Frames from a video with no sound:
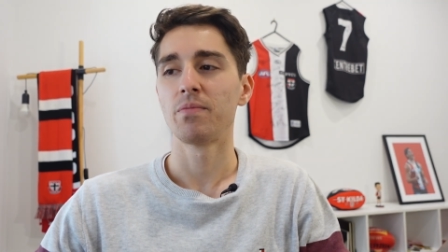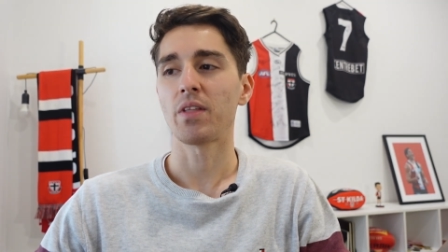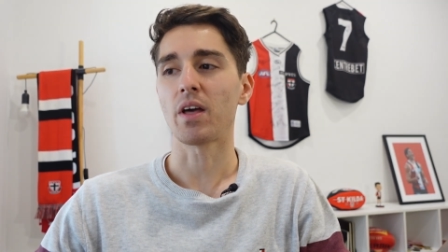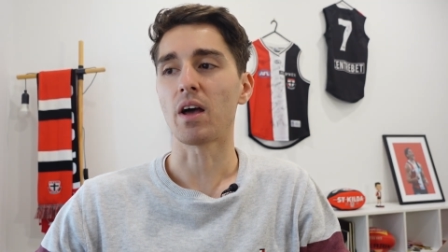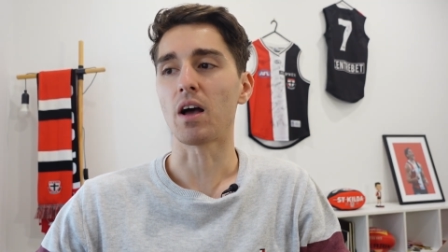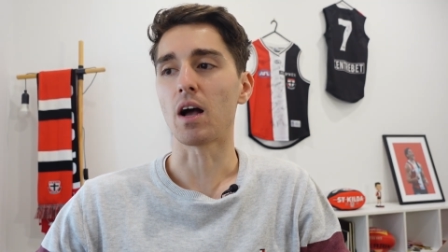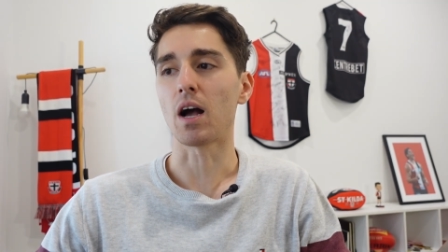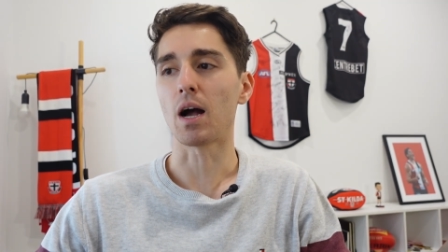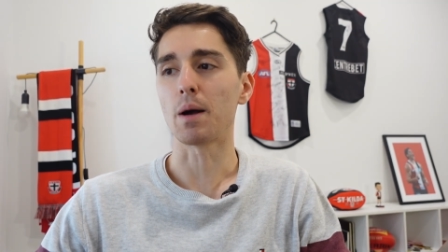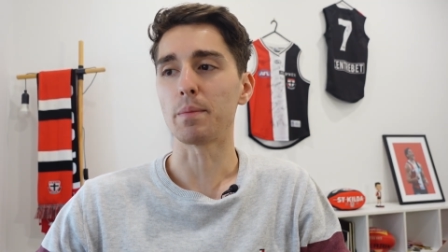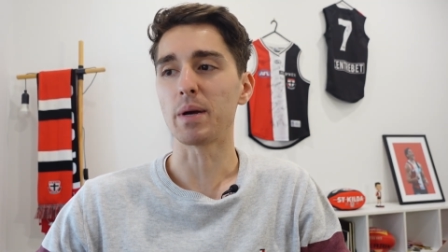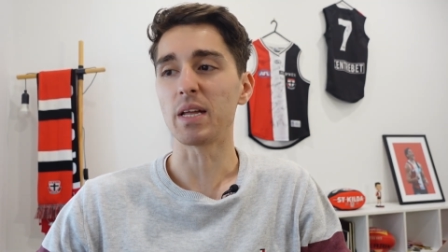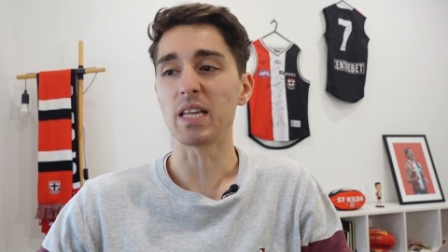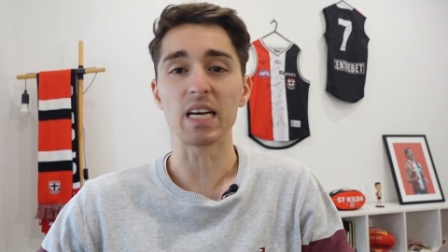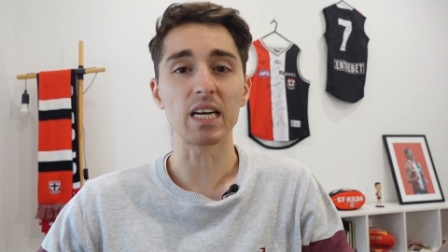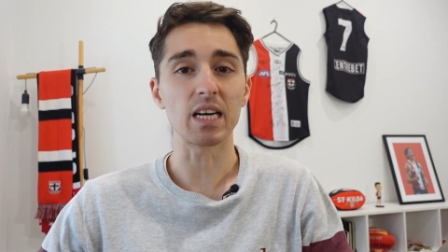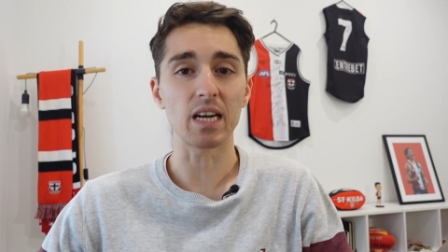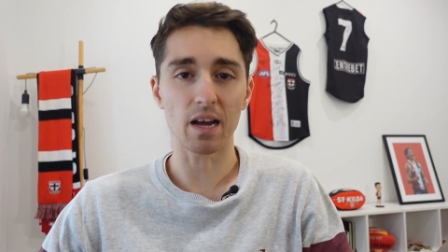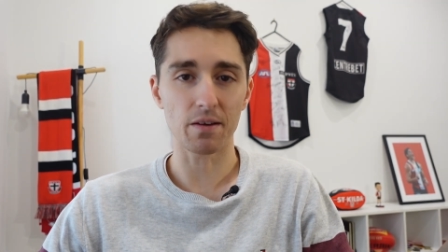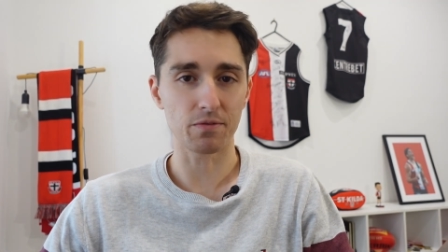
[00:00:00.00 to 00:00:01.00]
um, and
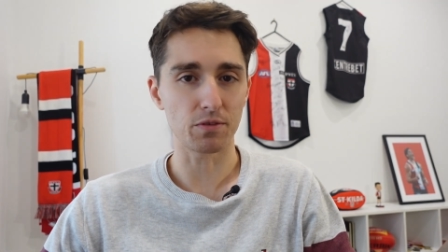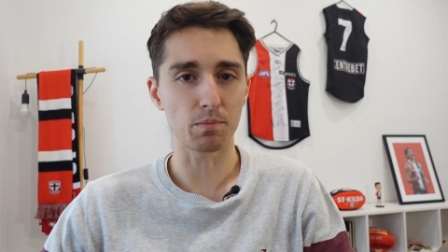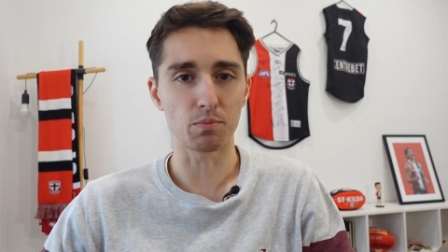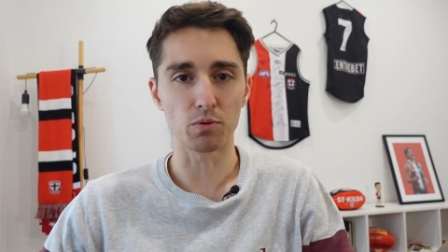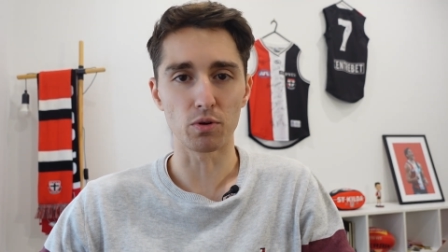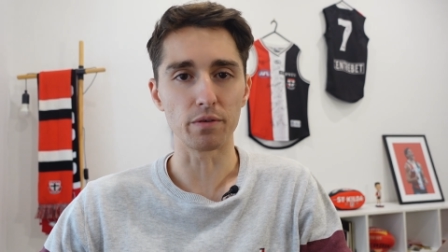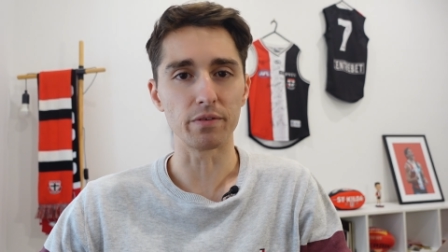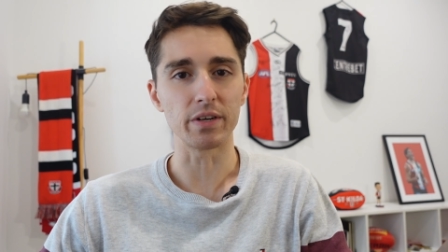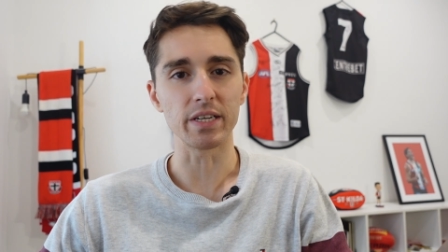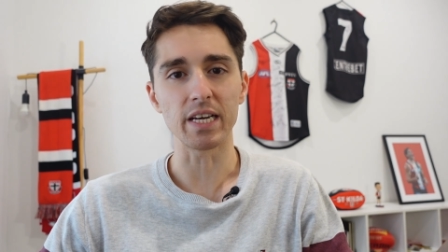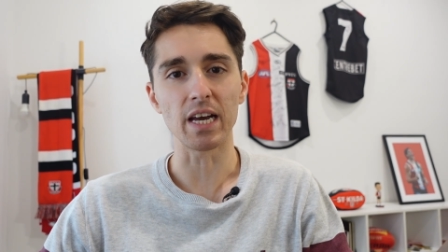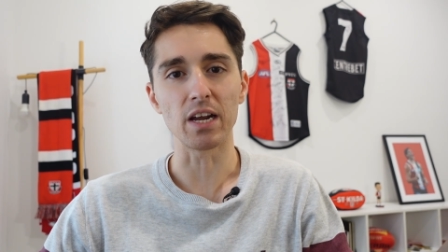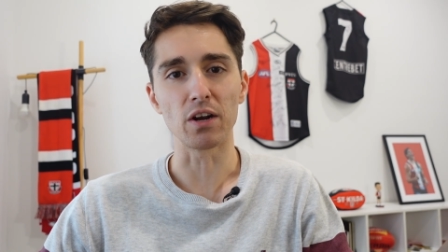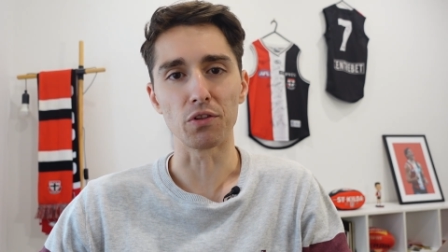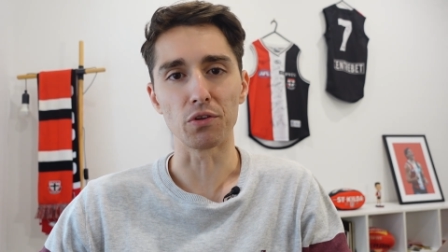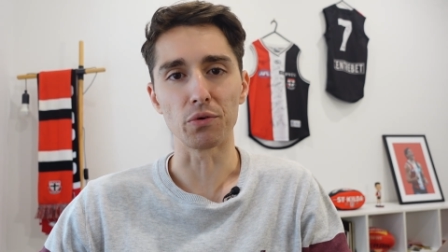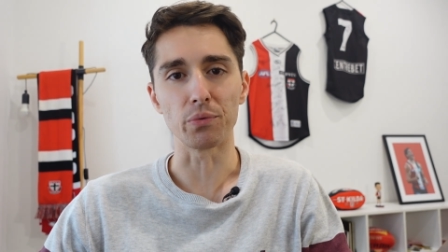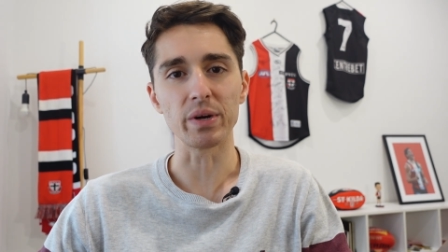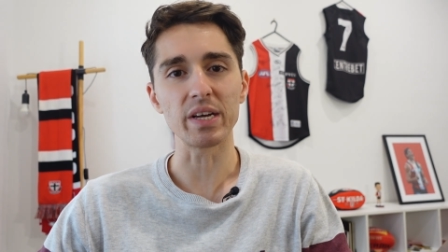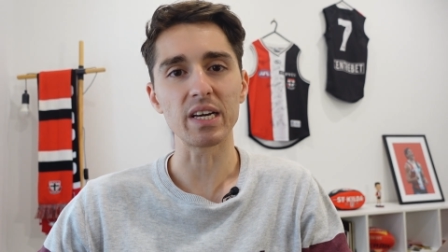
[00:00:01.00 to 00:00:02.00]
they're going to have to prove it again
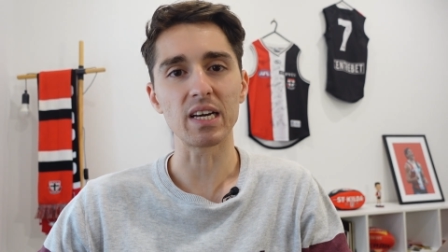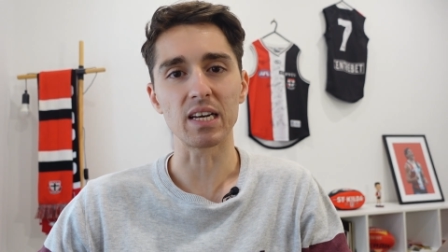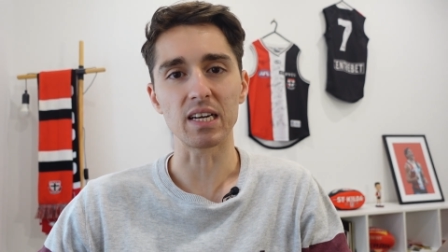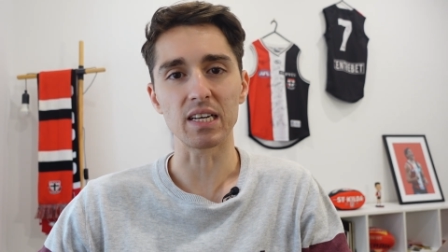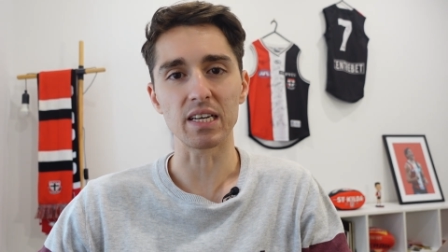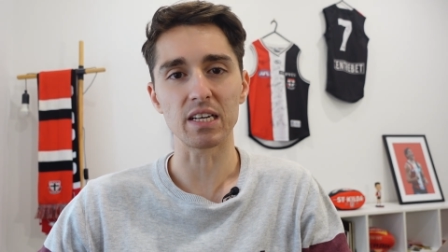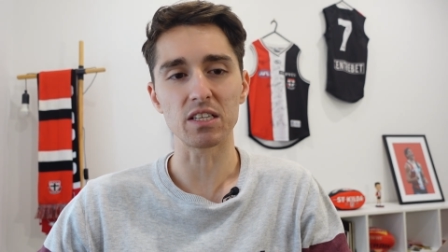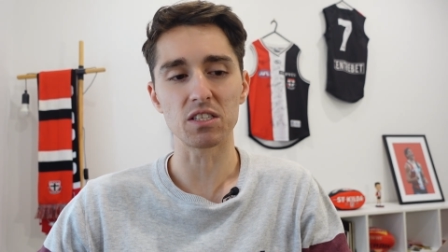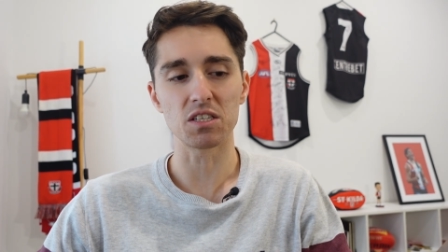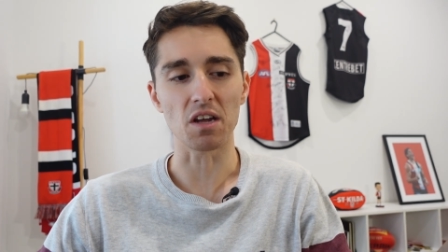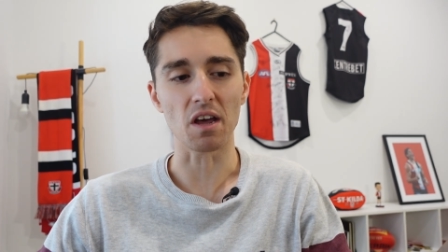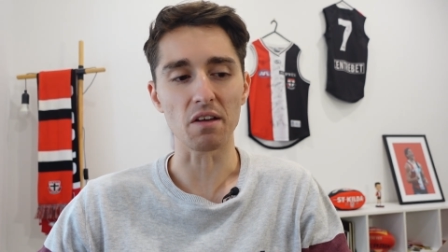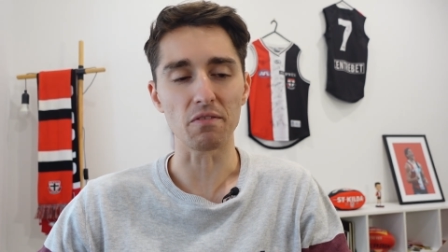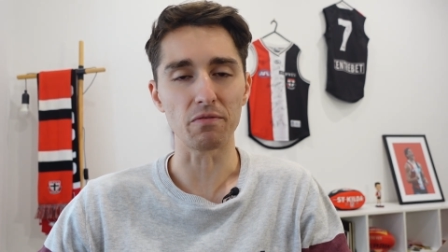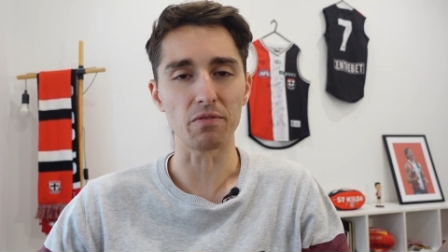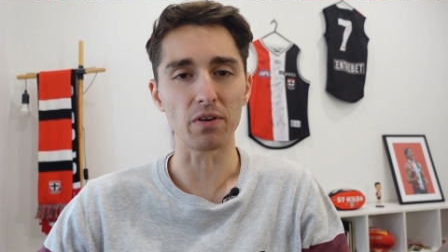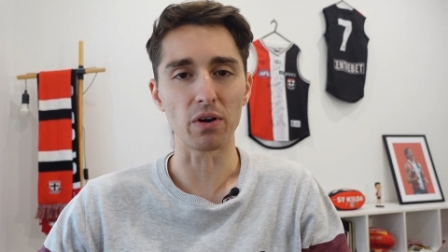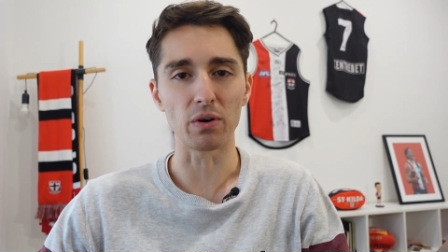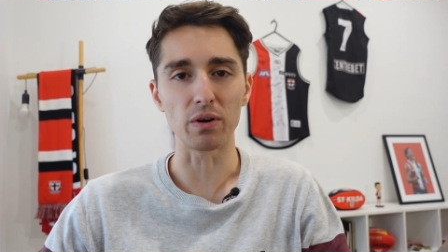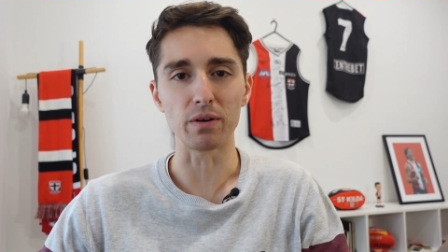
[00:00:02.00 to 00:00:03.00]
on the weekend against a
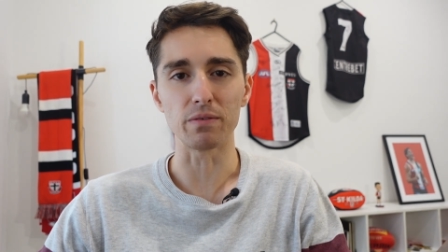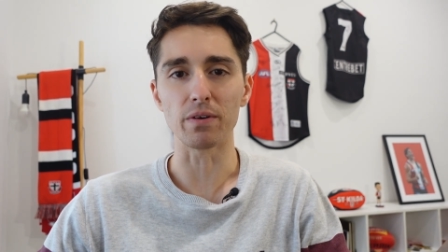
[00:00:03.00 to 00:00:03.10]
very,